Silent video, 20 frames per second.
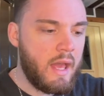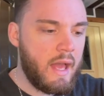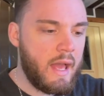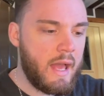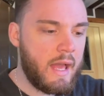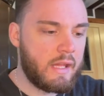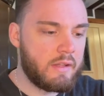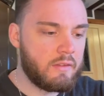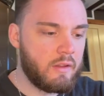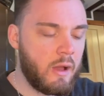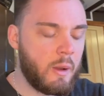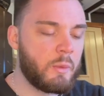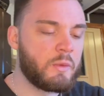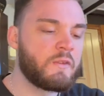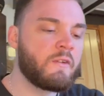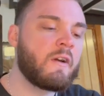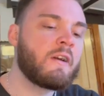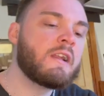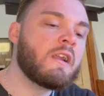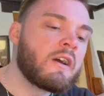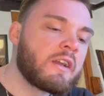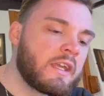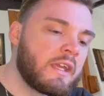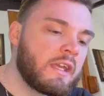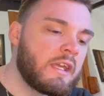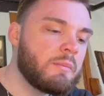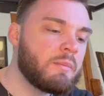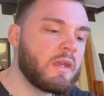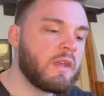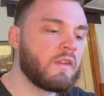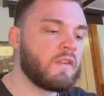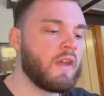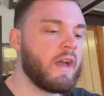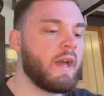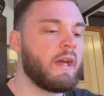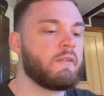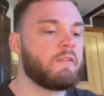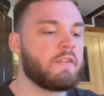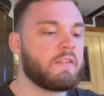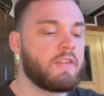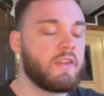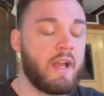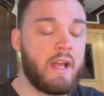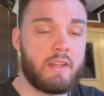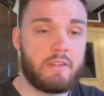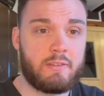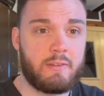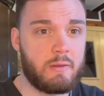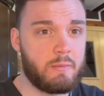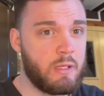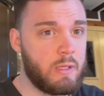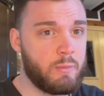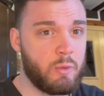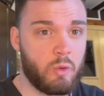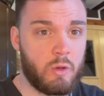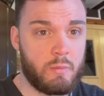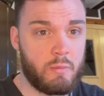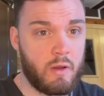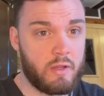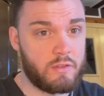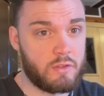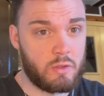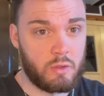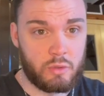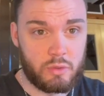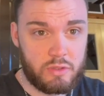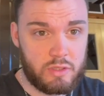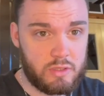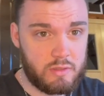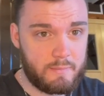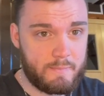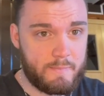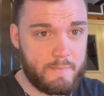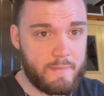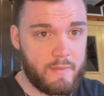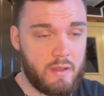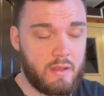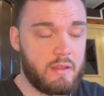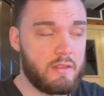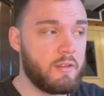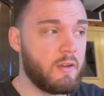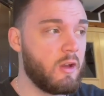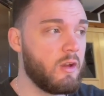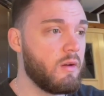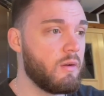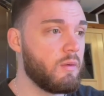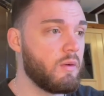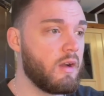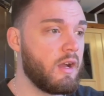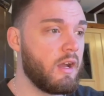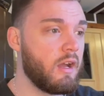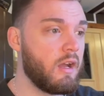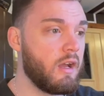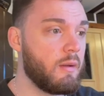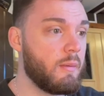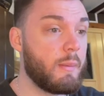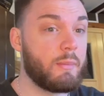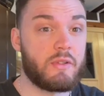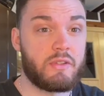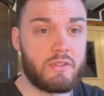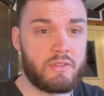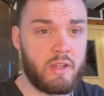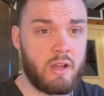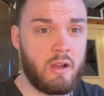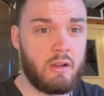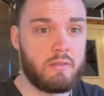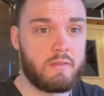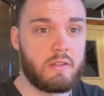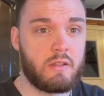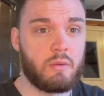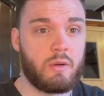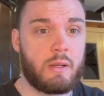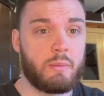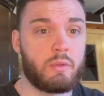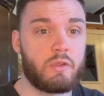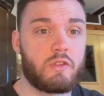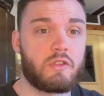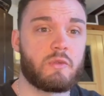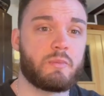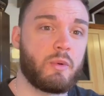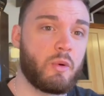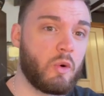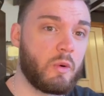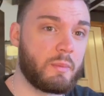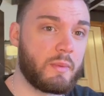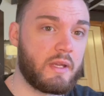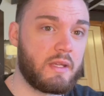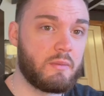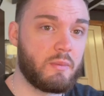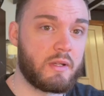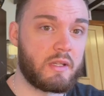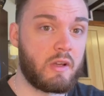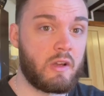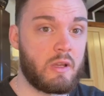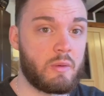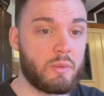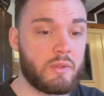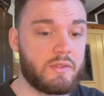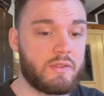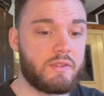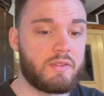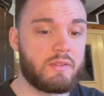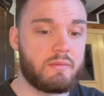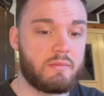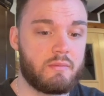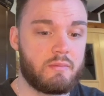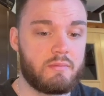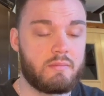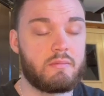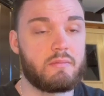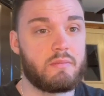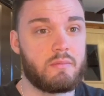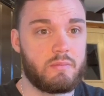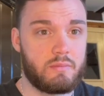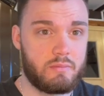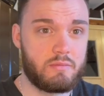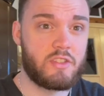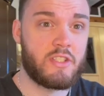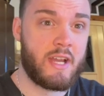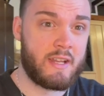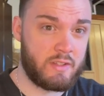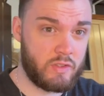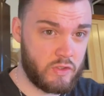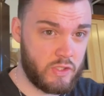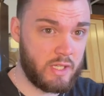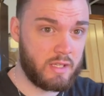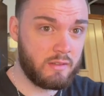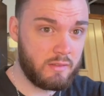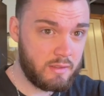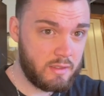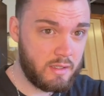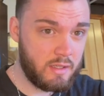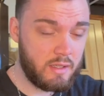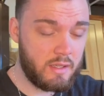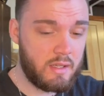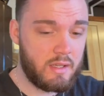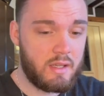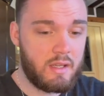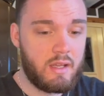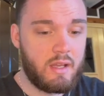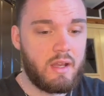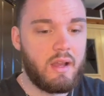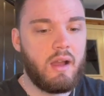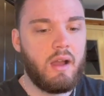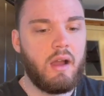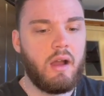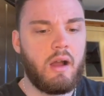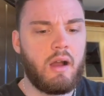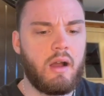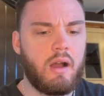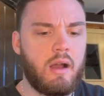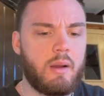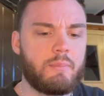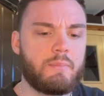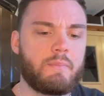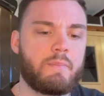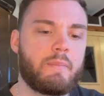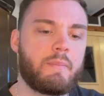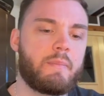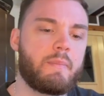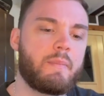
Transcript: And I was very lucky because I had fantastic people in my schools, that members of staff that were able to support me when I was challenging. But